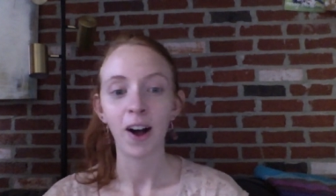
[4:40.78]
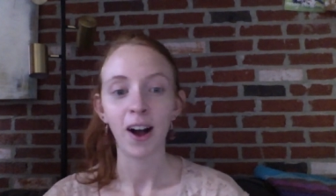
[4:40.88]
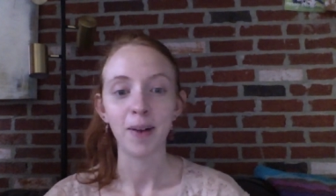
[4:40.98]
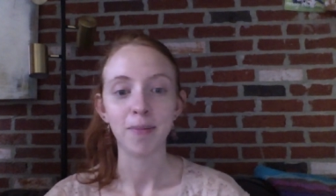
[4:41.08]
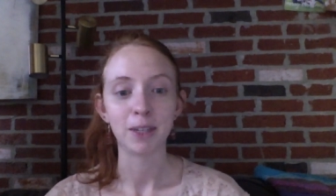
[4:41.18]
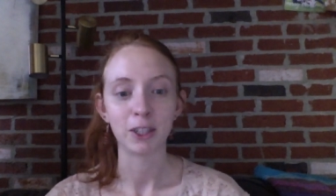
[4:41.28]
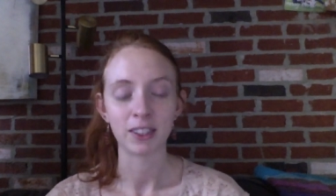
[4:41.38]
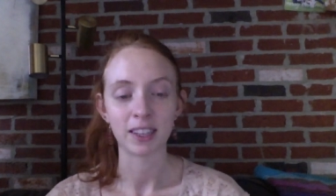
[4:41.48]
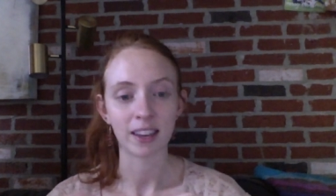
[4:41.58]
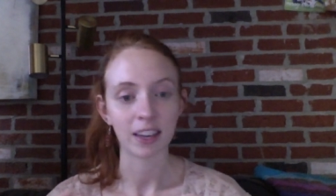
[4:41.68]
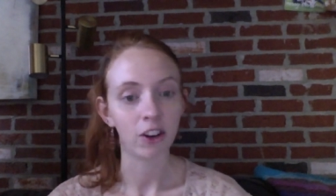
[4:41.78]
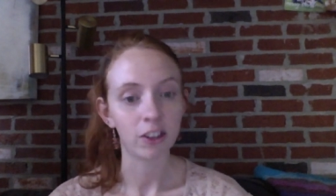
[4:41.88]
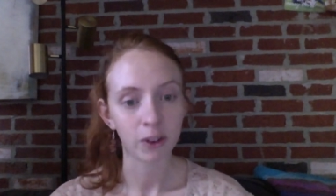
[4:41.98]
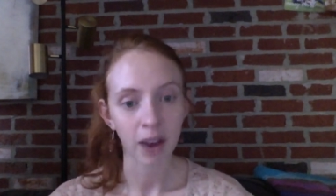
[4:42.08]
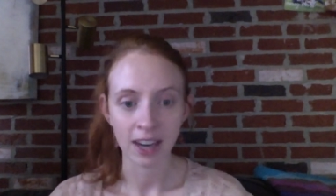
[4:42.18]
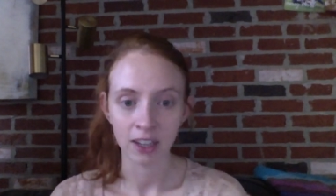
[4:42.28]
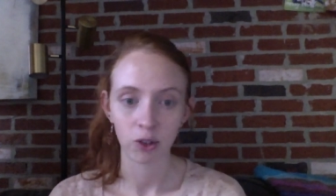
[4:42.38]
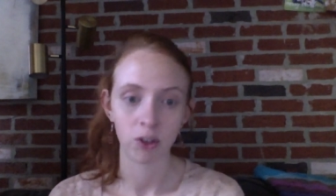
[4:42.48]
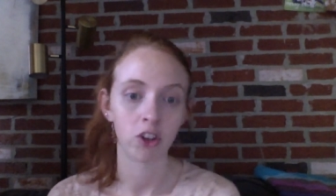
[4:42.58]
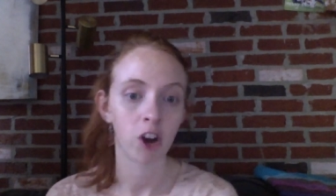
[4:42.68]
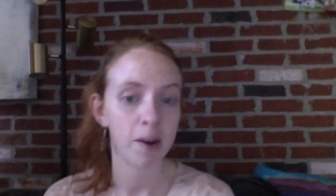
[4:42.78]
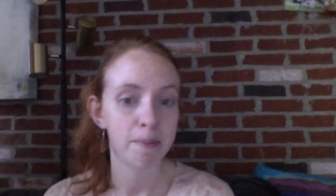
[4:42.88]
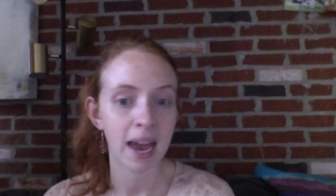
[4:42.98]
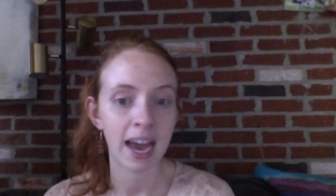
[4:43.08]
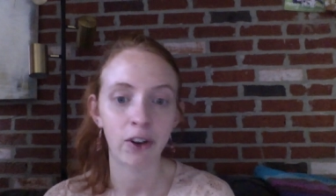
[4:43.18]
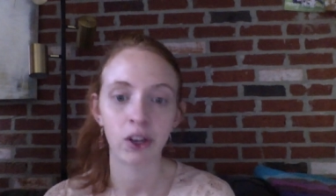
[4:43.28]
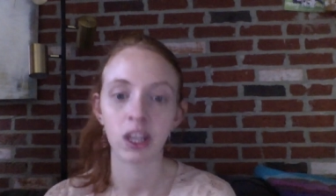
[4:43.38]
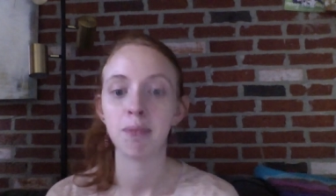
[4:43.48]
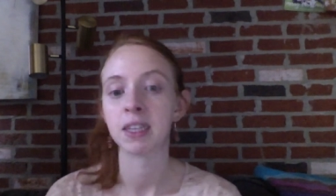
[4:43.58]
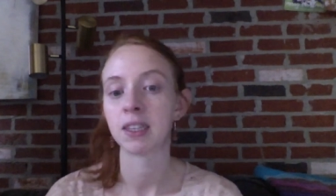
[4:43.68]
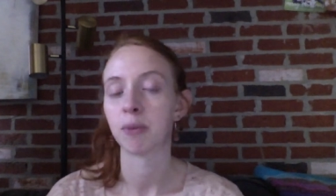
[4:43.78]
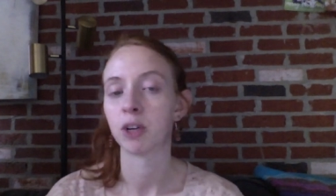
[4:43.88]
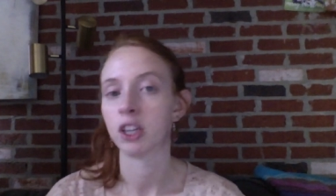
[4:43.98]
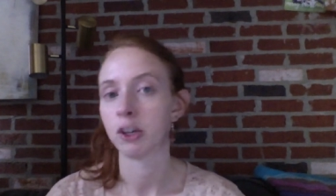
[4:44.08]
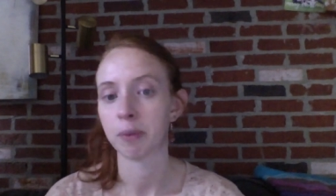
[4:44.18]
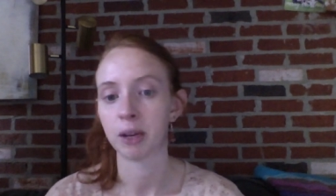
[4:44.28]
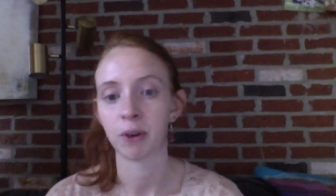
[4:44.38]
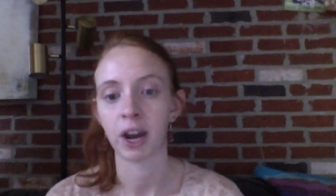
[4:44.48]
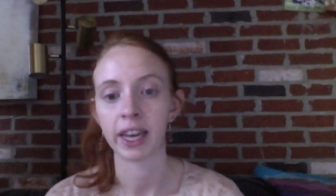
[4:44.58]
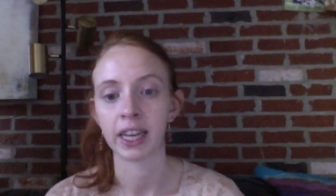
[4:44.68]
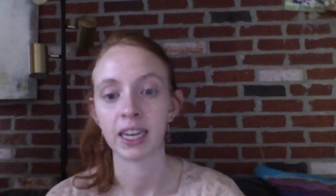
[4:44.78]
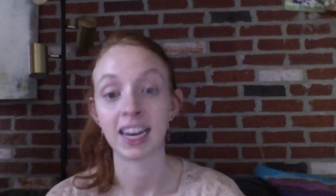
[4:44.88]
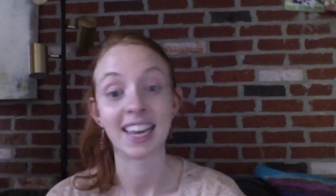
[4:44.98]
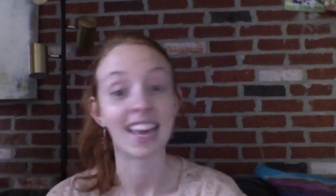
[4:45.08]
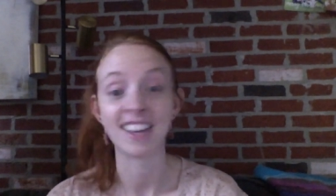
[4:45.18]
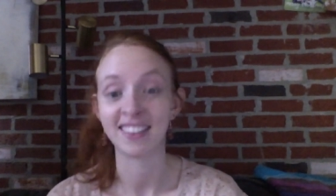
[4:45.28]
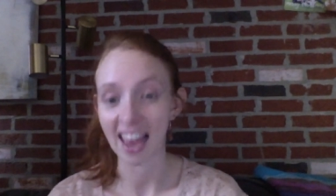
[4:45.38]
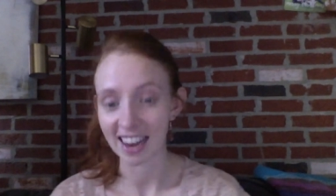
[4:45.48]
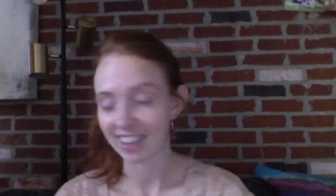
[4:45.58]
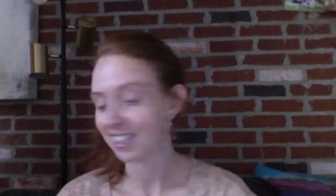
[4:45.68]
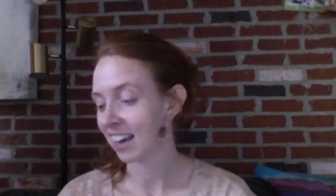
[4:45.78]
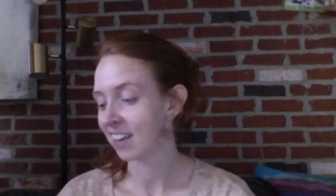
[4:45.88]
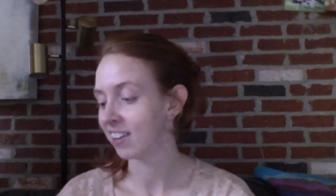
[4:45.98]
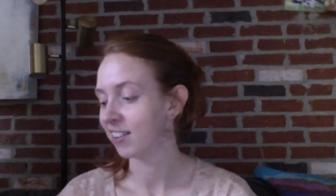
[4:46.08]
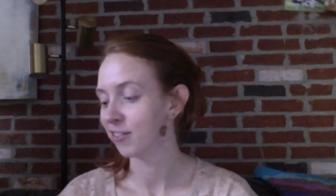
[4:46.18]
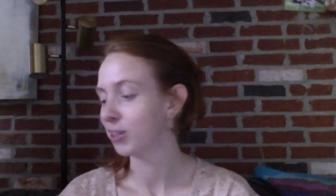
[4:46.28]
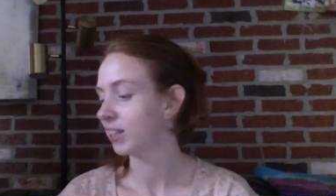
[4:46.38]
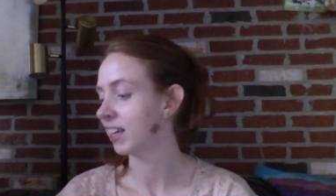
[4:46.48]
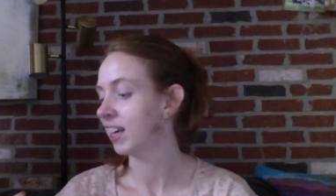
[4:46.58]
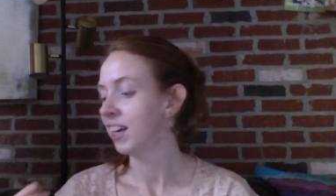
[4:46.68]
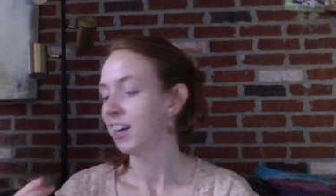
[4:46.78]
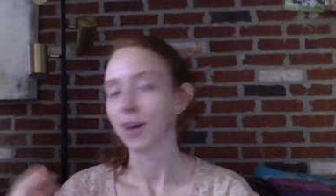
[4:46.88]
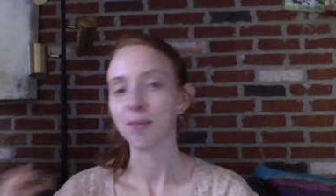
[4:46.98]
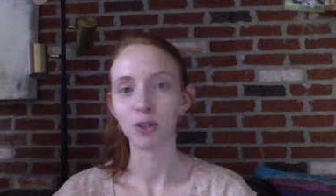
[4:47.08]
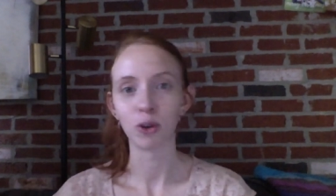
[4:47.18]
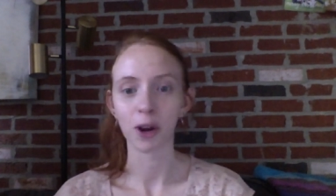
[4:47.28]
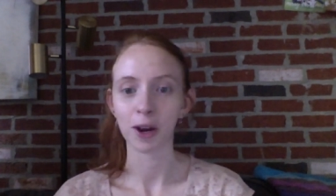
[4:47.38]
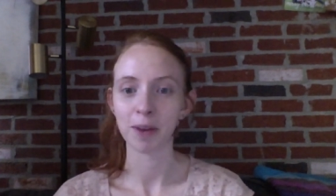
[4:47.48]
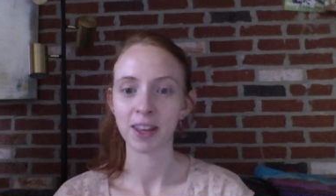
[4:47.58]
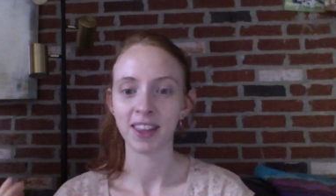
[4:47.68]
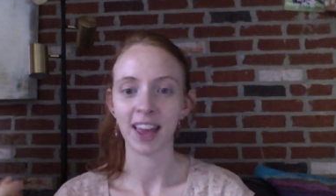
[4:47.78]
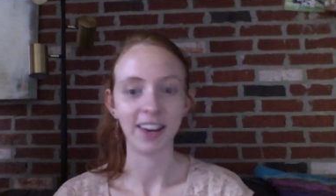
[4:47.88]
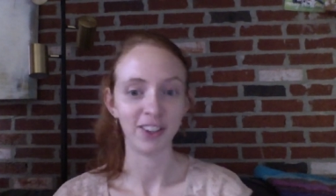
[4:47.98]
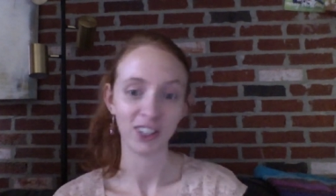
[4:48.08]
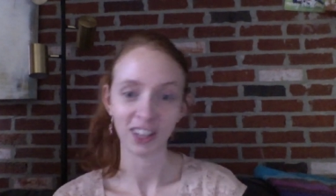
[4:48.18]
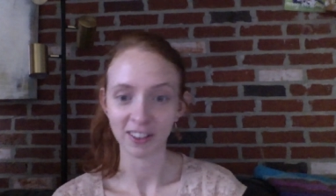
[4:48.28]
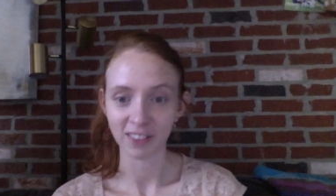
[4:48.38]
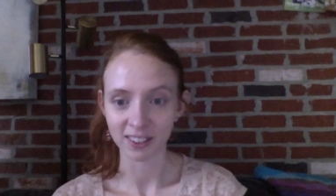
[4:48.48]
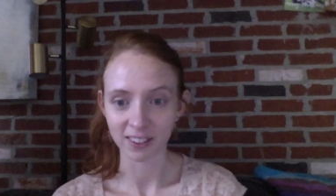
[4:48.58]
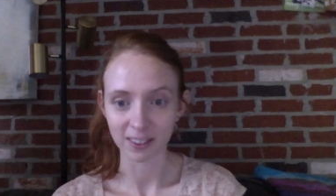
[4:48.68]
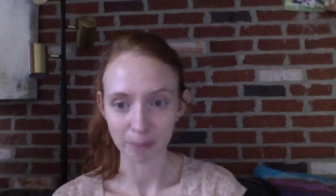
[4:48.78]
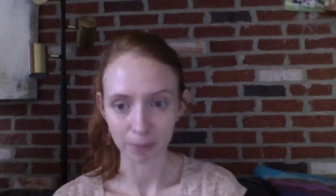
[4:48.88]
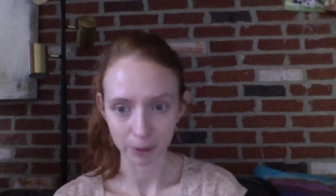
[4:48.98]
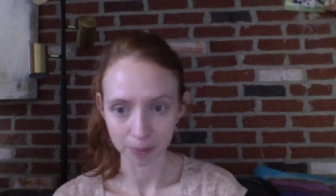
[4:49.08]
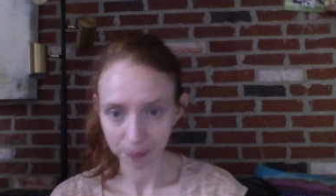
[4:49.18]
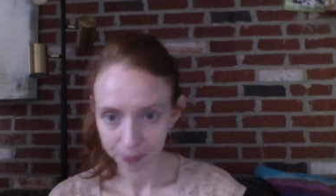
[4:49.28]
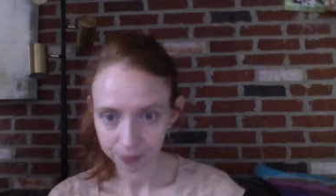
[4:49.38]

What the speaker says: But she says I can also add it to a charm bag or keep it somewhere near me where I can gaze at it and really absorb the energy of this symbol.